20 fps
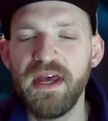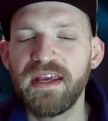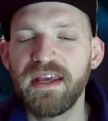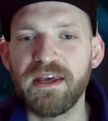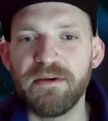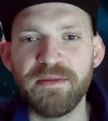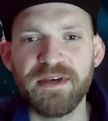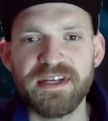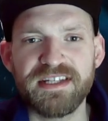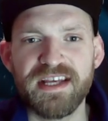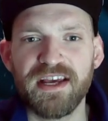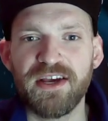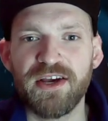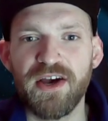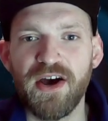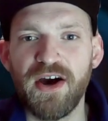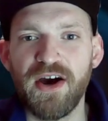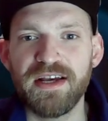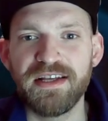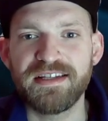Give me a second,
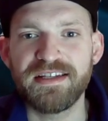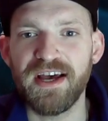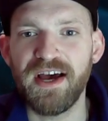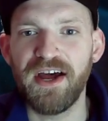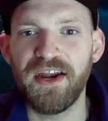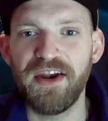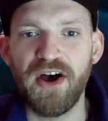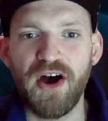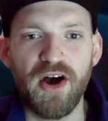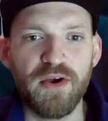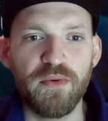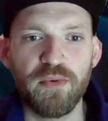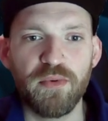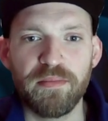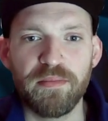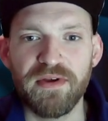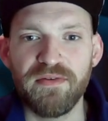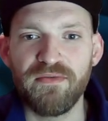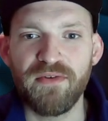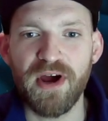guys, and I will
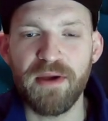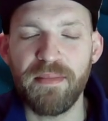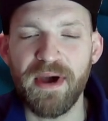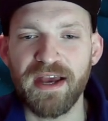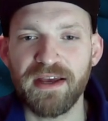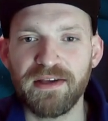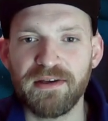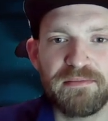be right back.